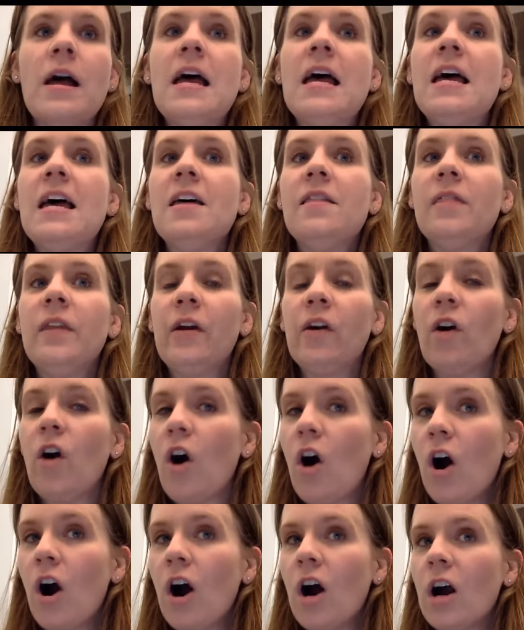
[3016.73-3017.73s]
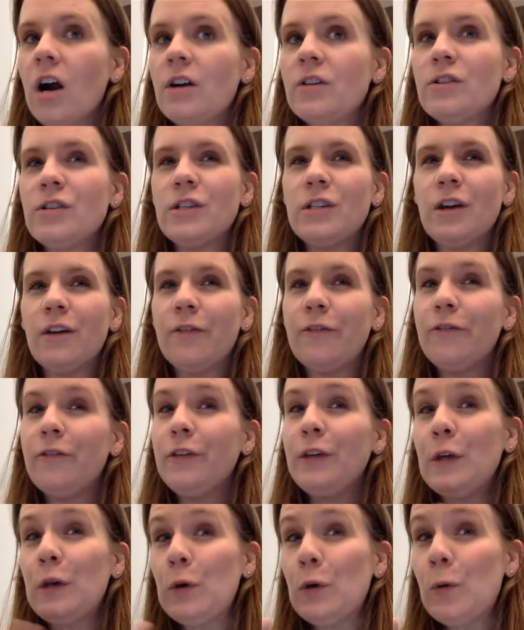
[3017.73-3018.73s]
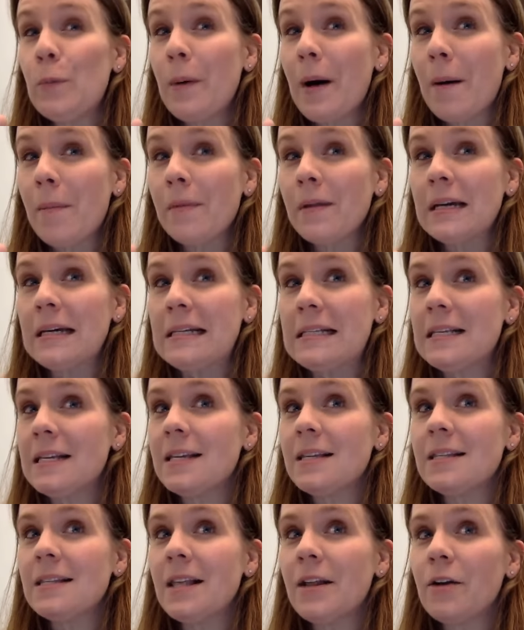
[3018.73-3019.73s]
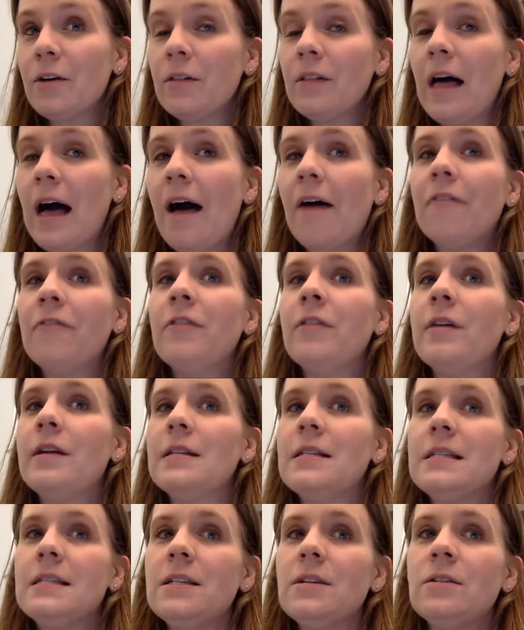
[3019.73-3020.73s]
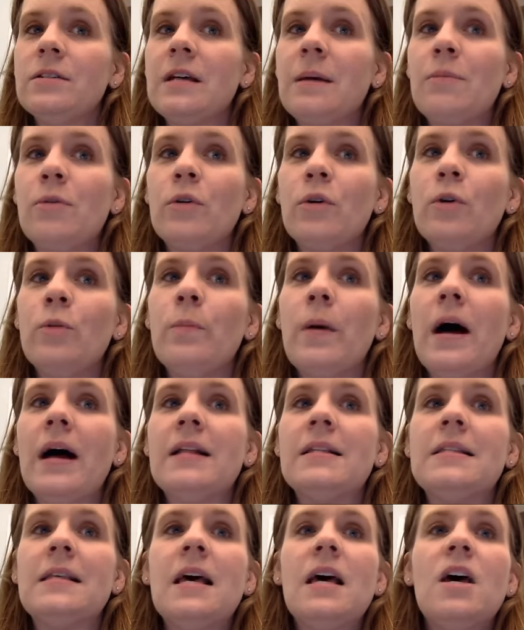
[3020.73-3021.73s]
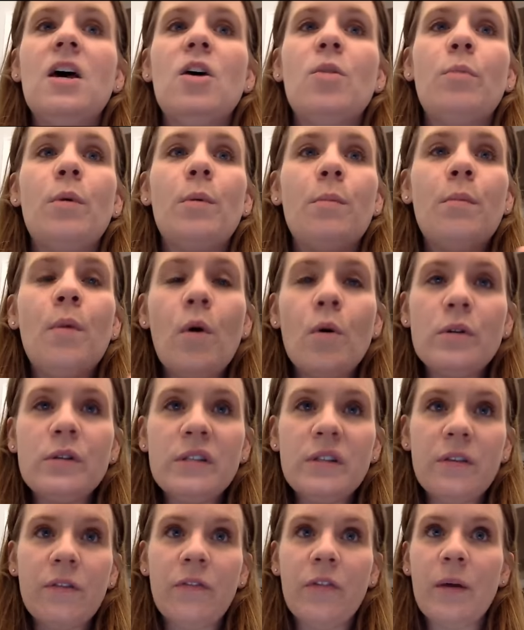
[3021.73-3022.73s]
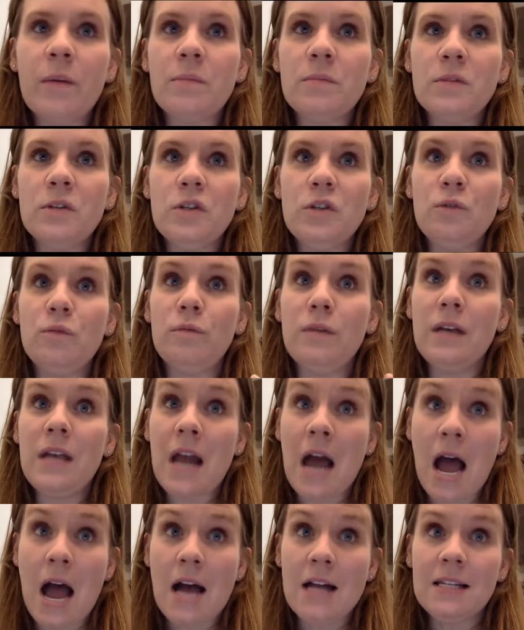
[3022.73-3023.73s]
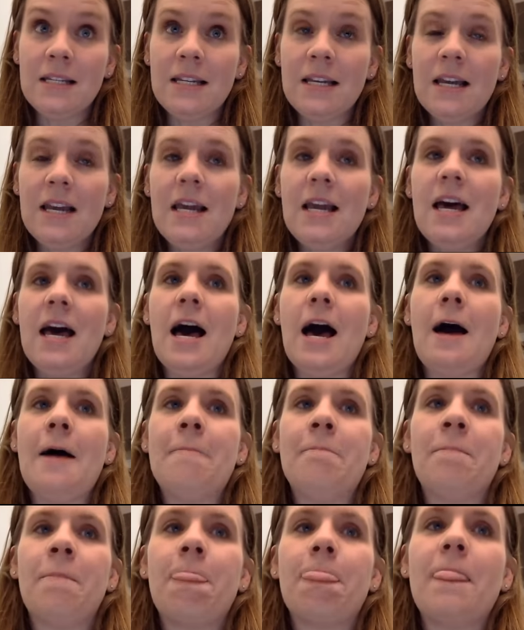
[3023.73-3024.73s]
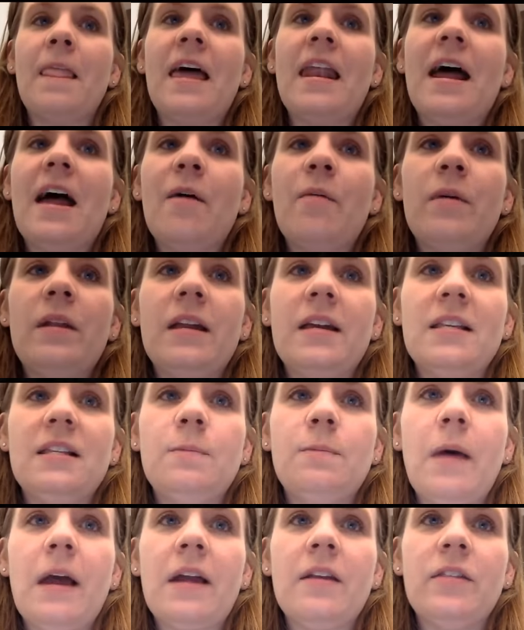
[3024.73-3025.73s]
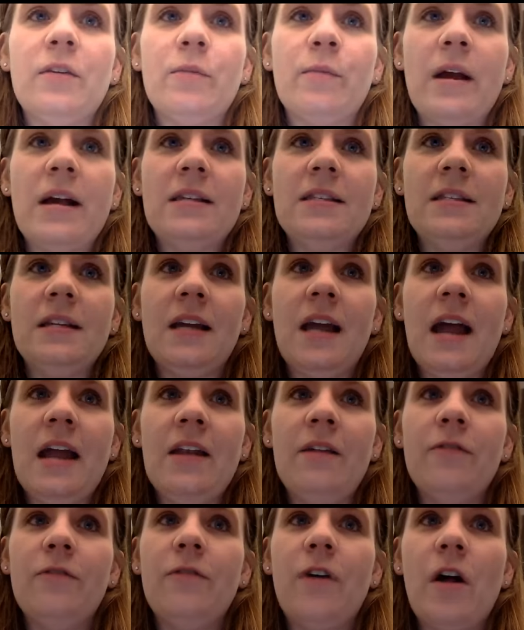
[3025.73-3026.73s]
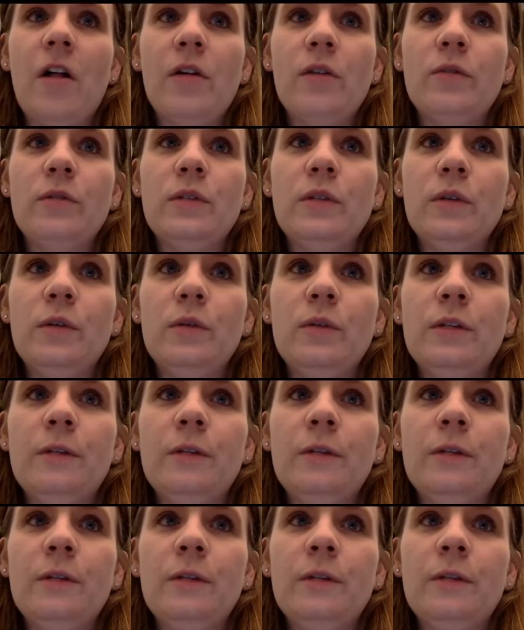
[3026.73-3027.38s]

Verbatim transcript: there are just a few Publixes that are left that still double coupons, but most of them do not. Um, and I would expect the rest to kind of follow suit.